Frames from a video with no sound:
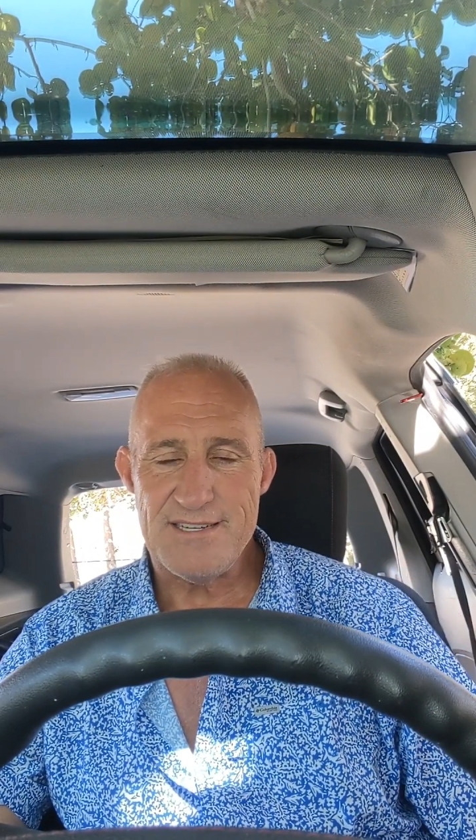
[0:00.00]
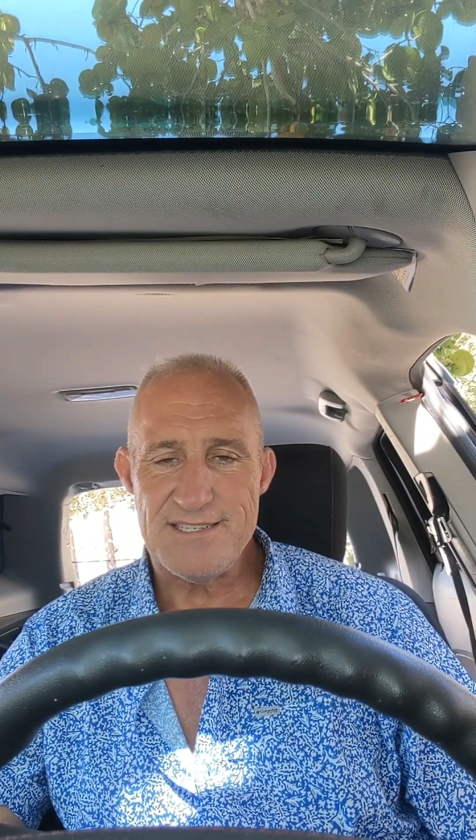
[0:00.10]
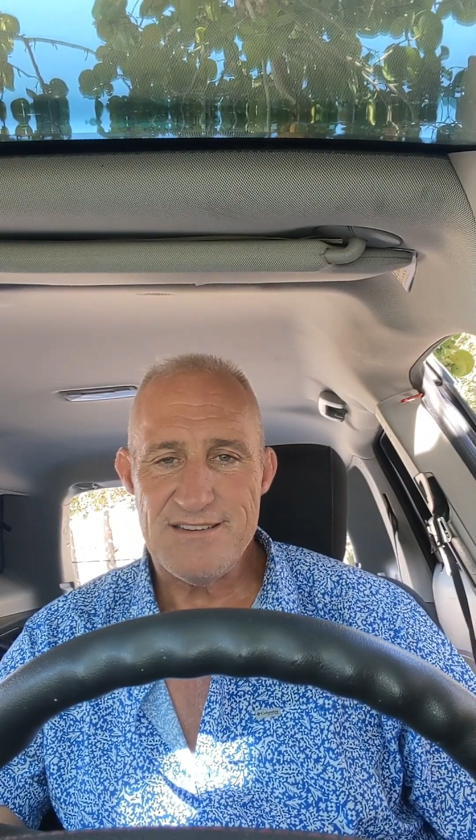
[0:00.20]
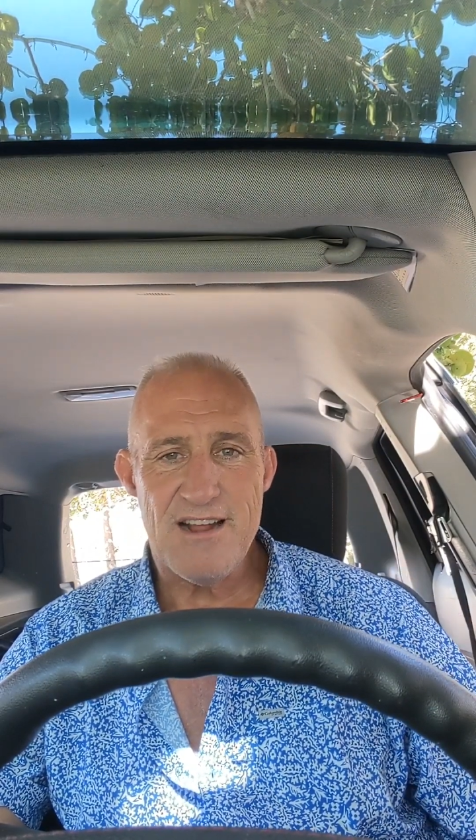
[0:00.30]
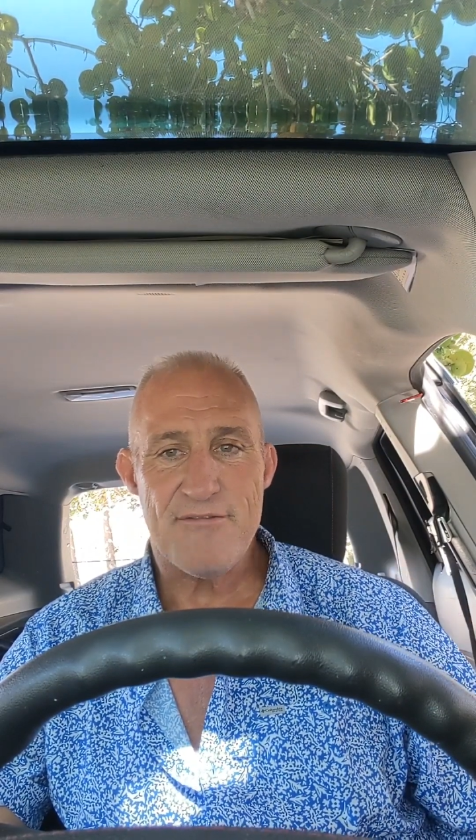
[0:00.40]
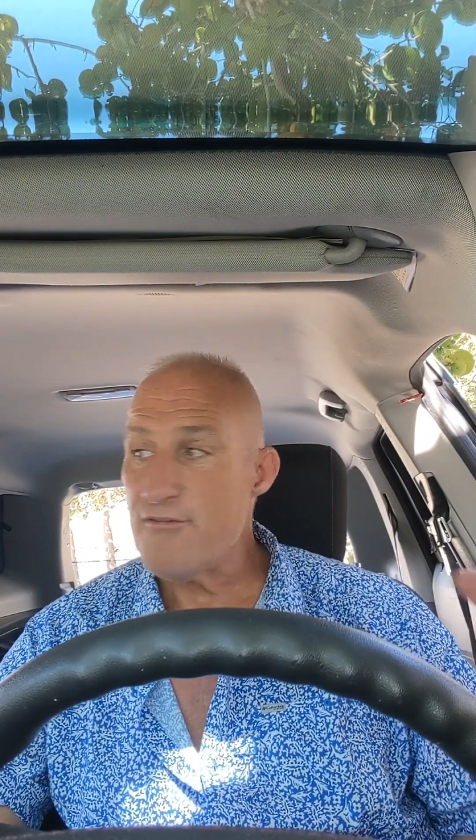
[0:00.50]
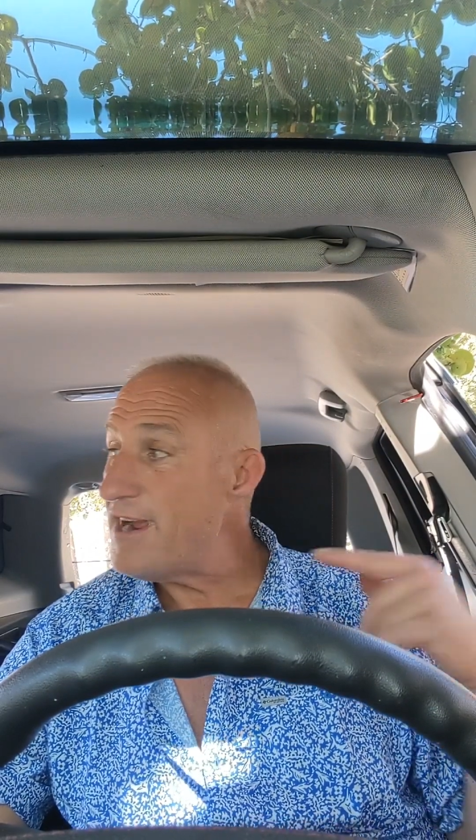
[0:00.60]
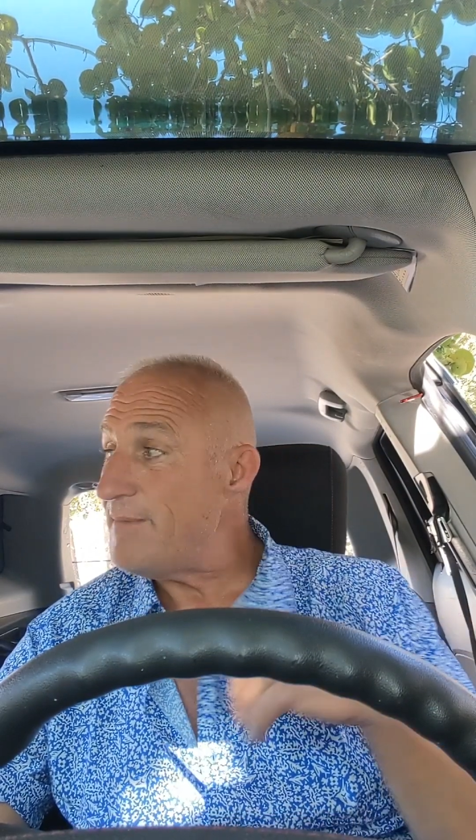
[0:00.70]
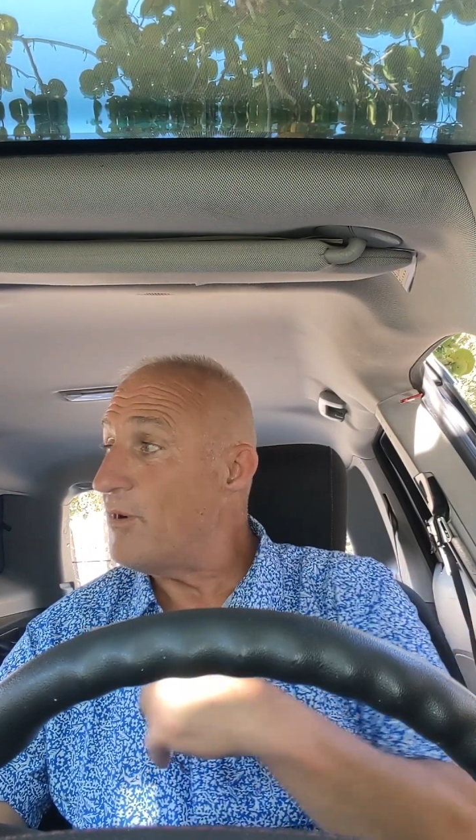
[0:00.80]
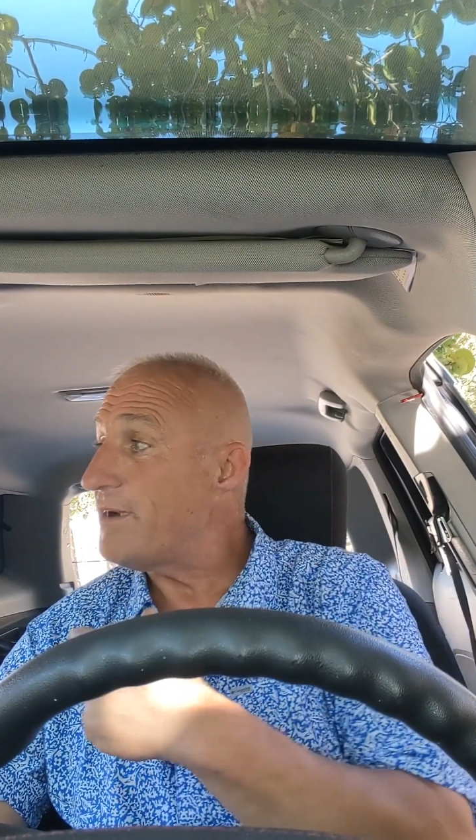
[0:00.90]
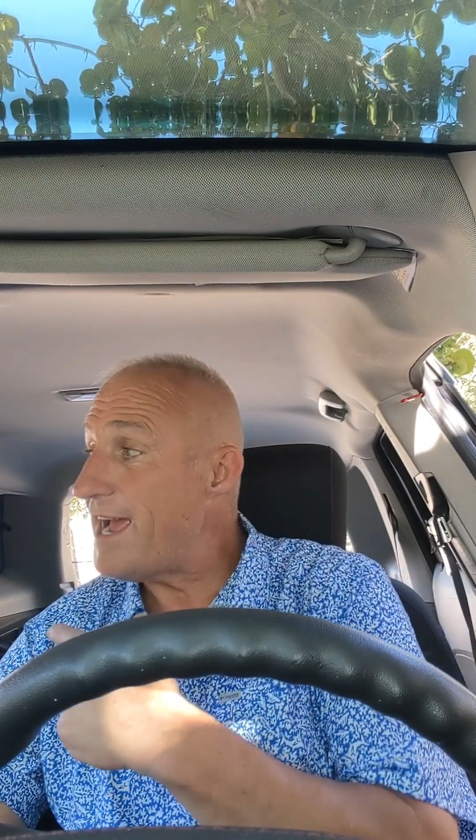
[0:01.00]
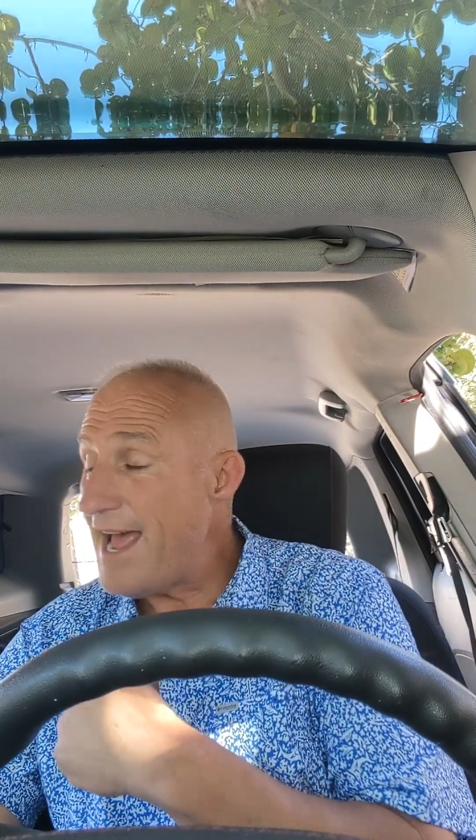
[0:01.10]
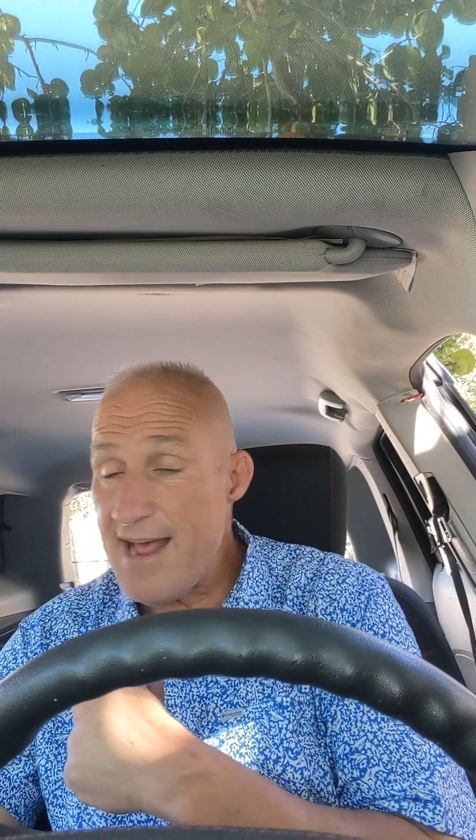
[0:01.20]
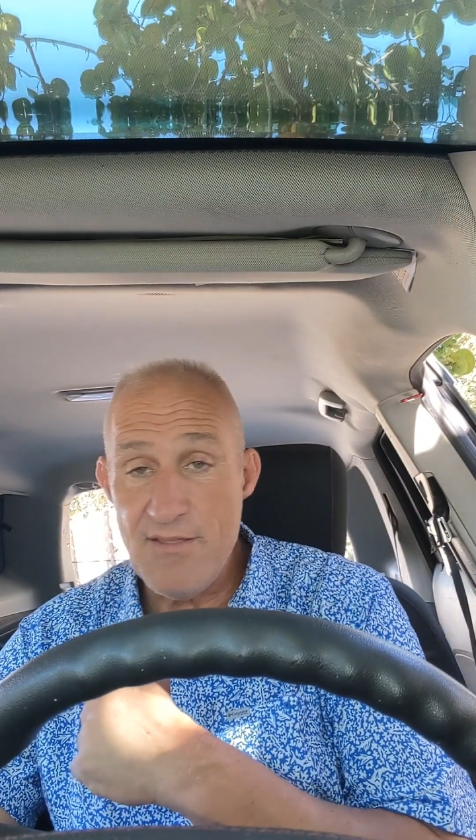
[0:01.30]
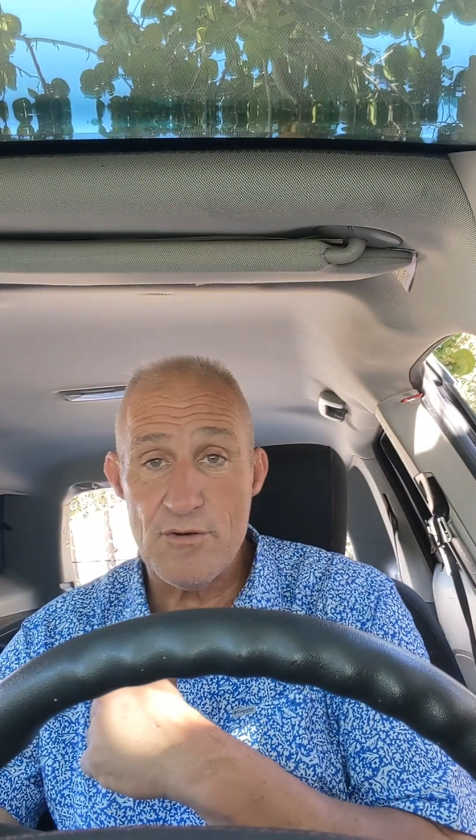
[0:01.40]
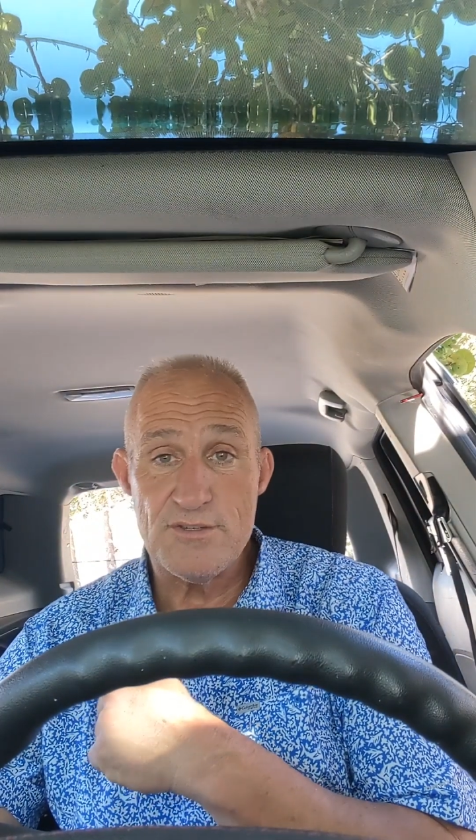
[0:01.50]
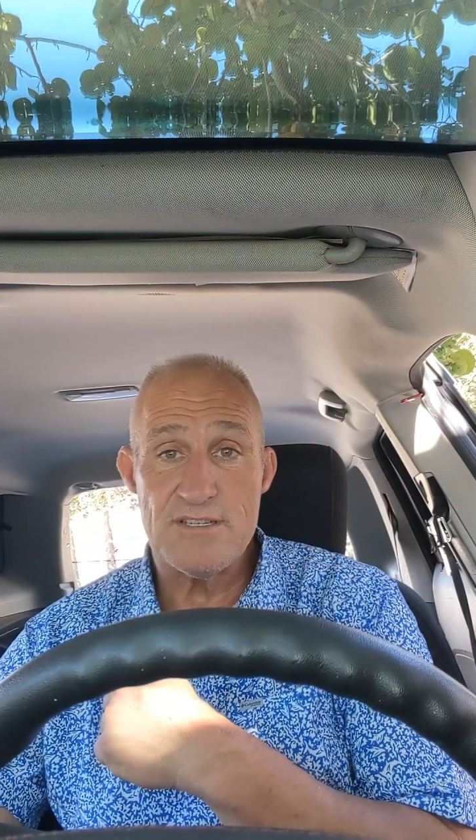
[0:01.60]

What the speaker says: It's not afraid, but when I had those